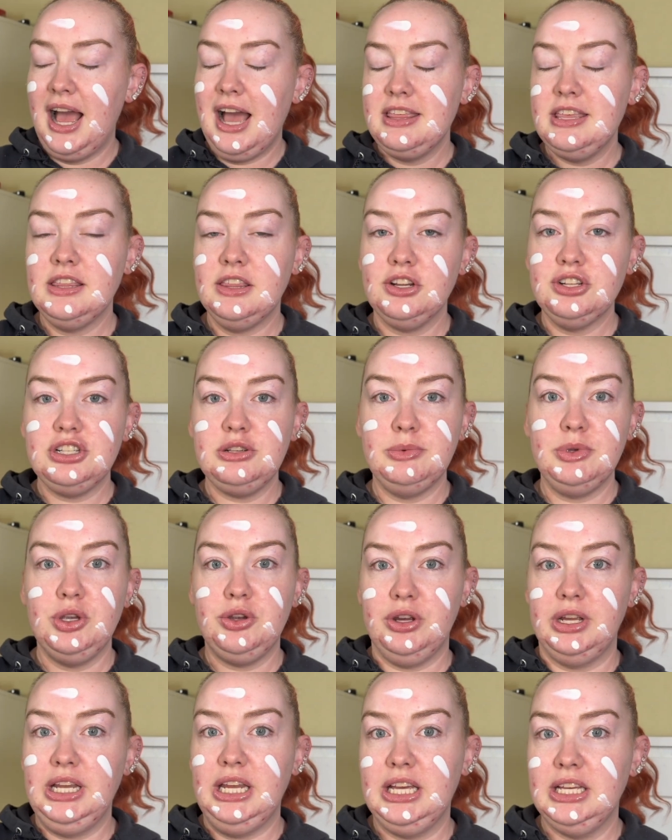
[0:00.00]
I think there's some
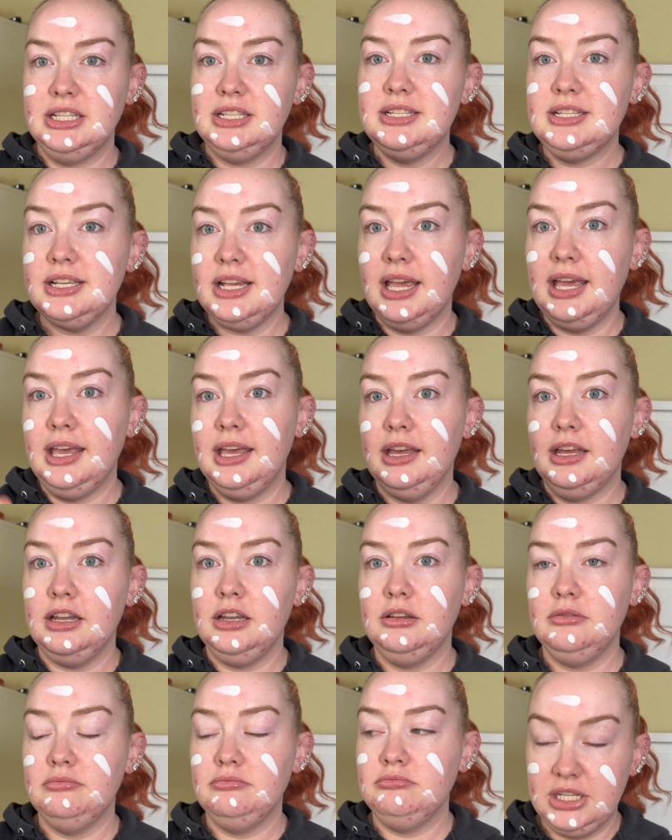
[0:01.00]
ingredients
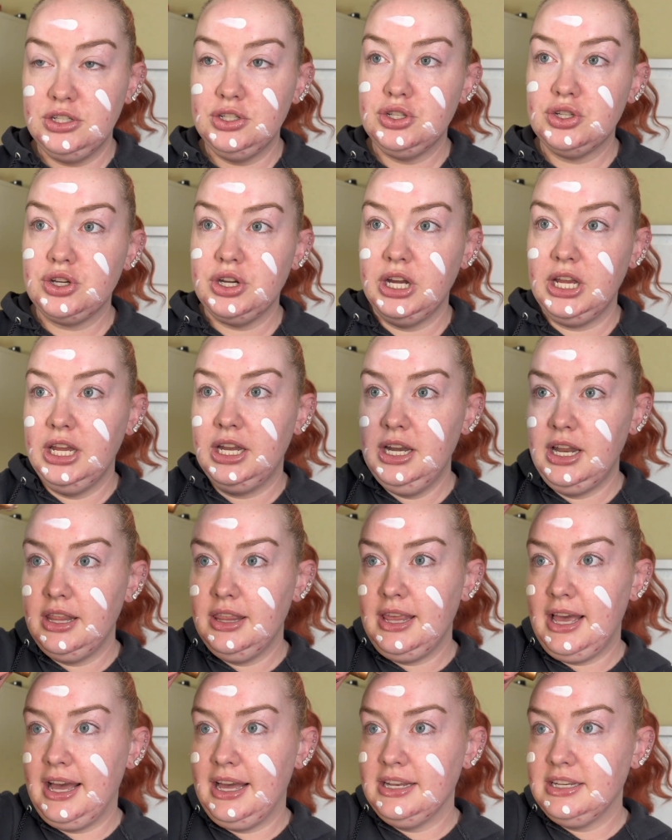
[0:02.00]
in sunscreen
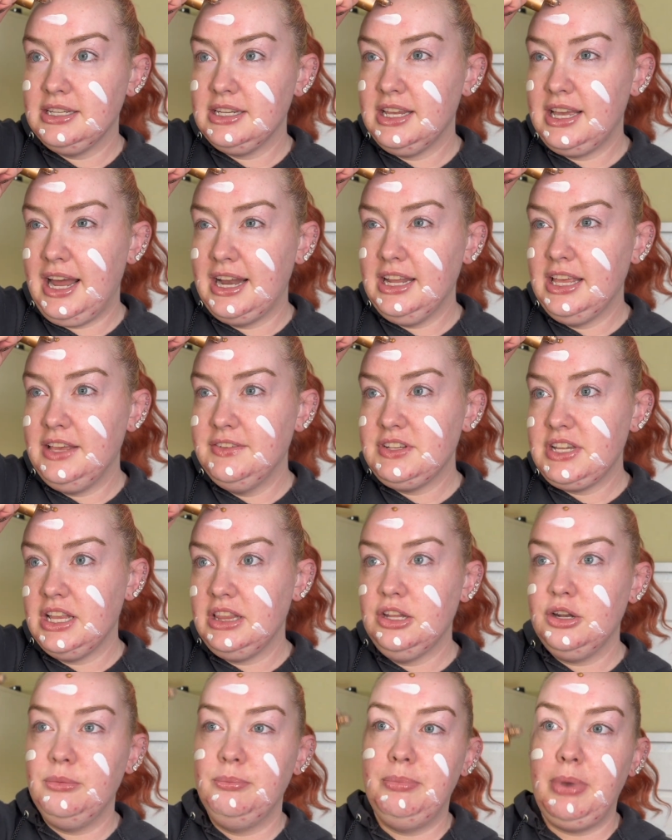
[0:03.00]
that kind of gives like
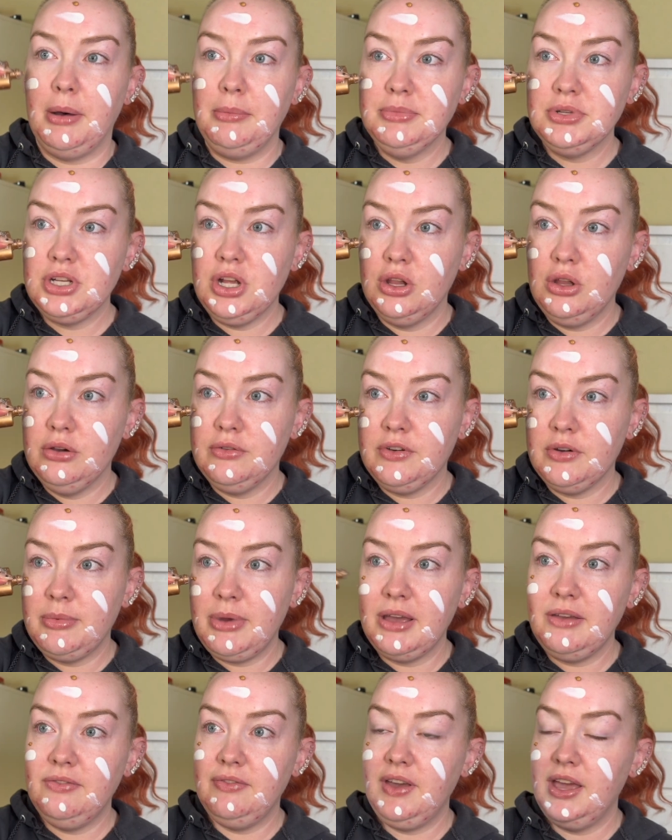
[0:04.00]
little bumps all over
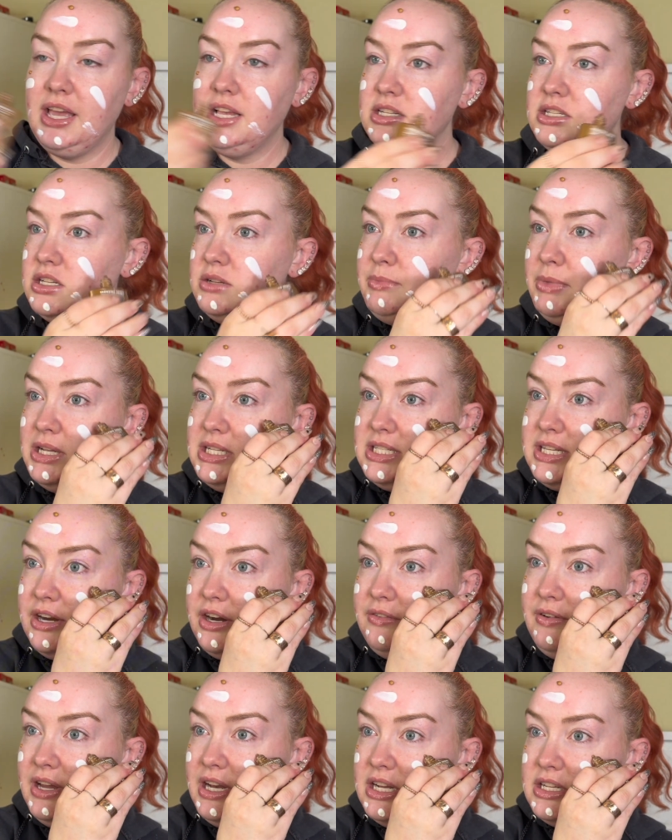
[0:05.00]
my face, but
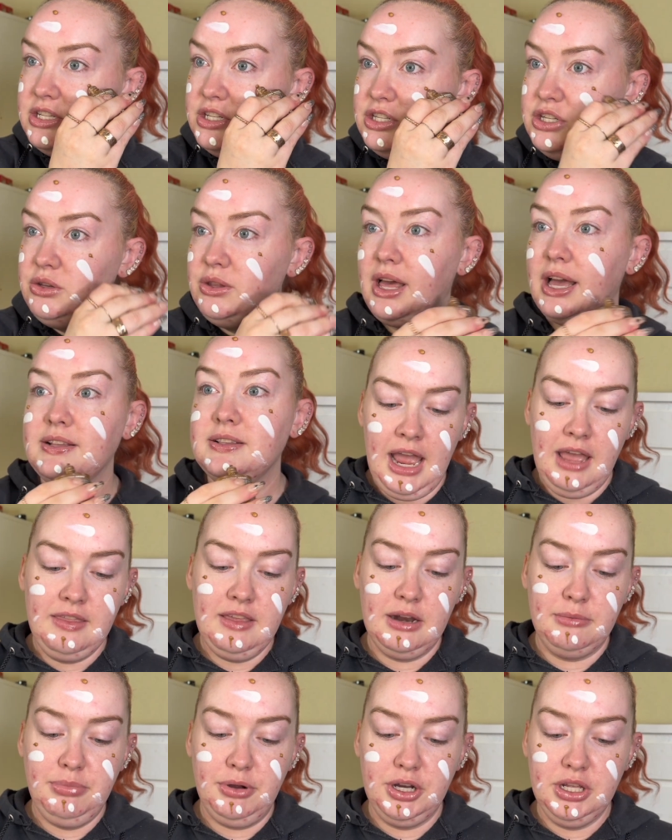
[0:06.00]
CeraVe doesn't do that. And
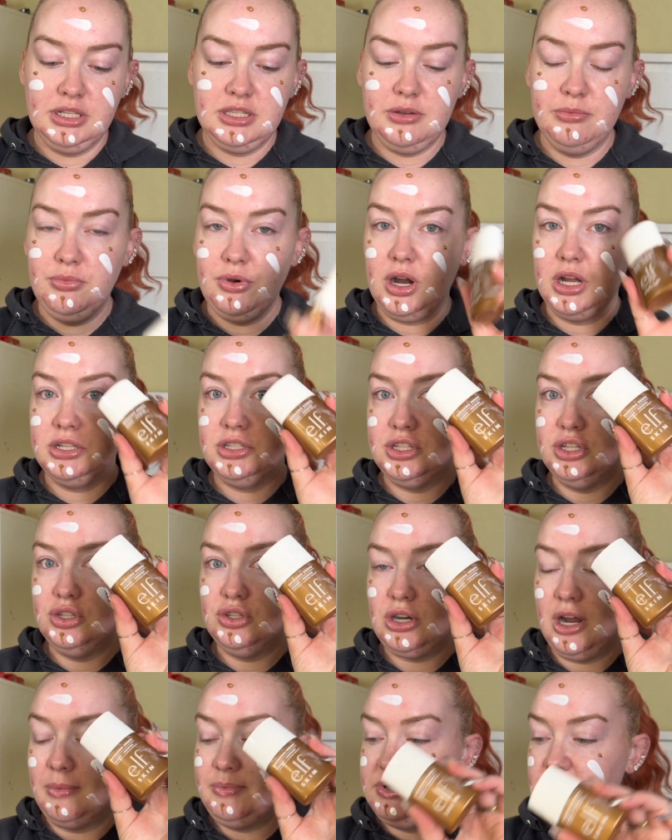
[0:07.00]
then I'm putting some bronzing
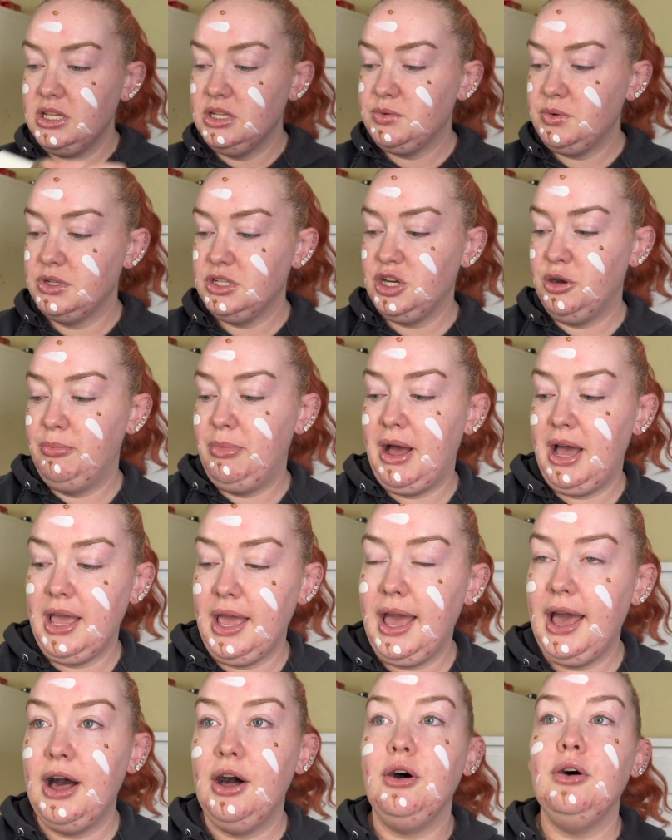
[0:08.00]
drops. These ones are by
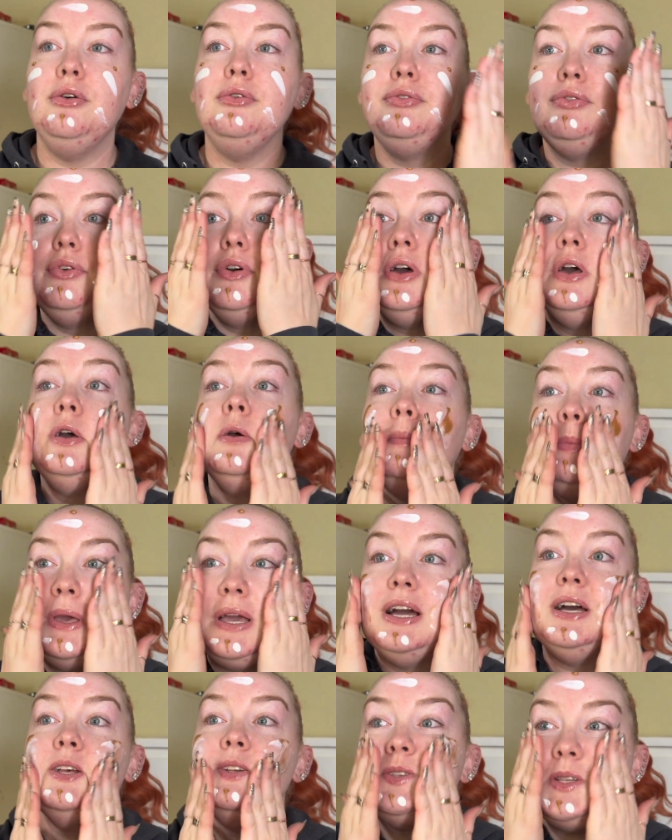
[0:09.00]
e.l.f.
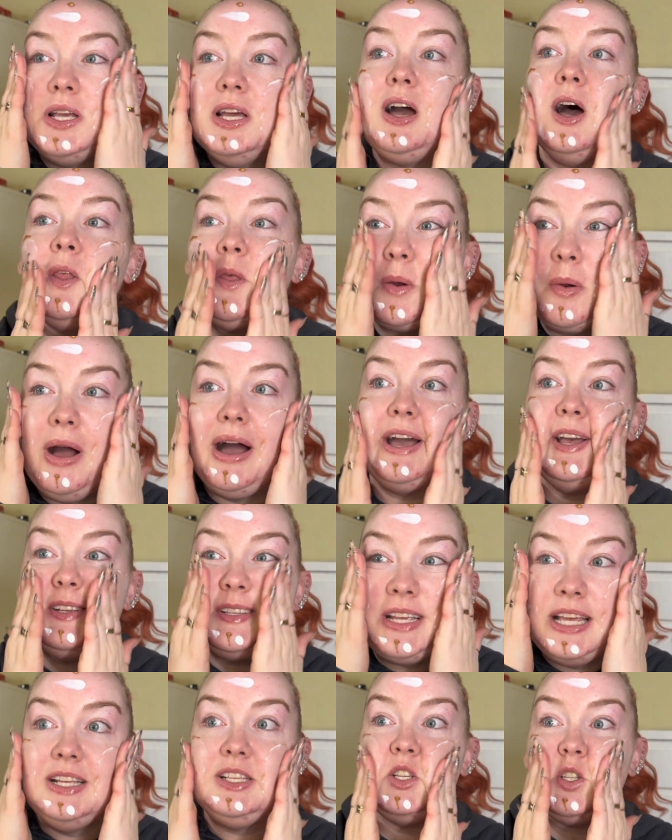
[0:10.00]
because
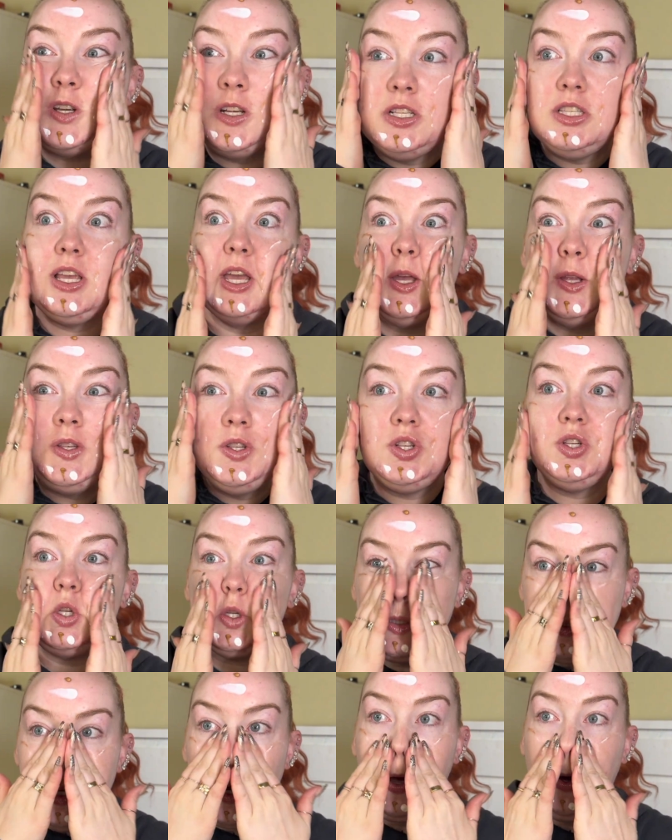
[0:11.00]
otherwise it's
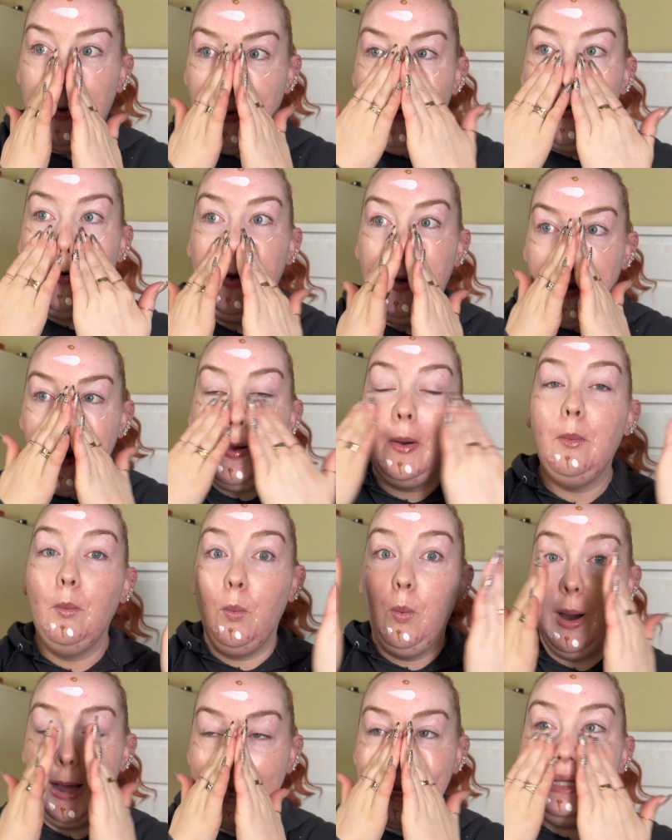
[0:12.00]
so
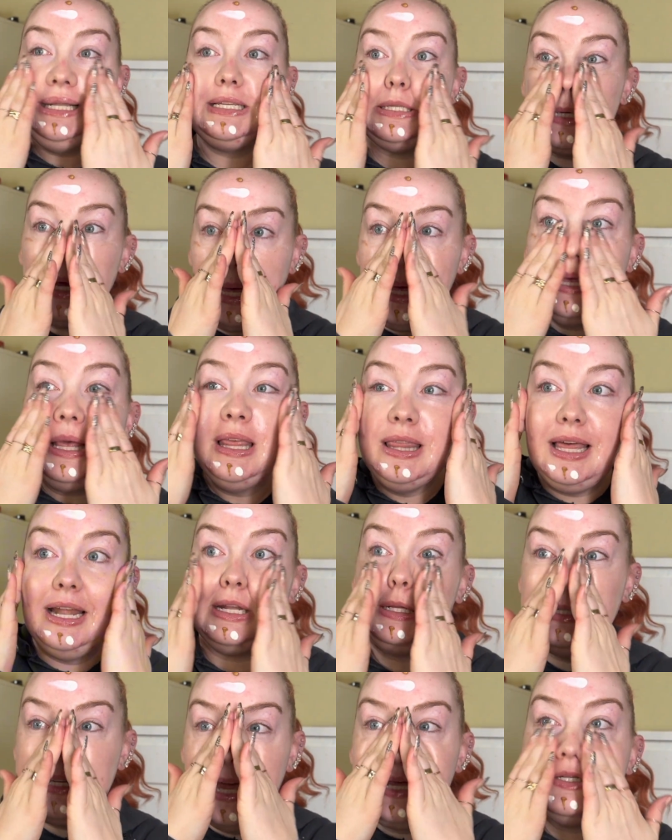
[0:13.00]
white
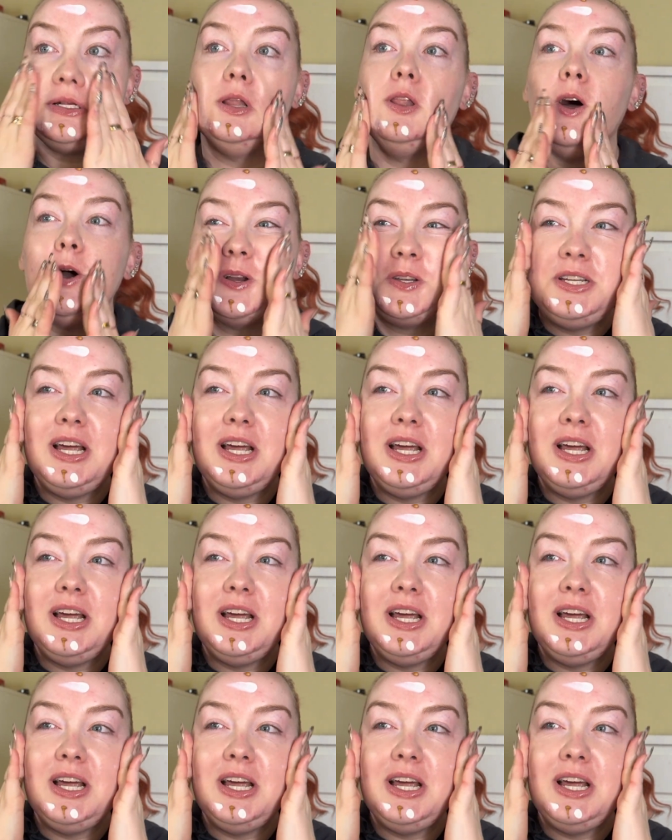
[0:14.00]
that it takes a long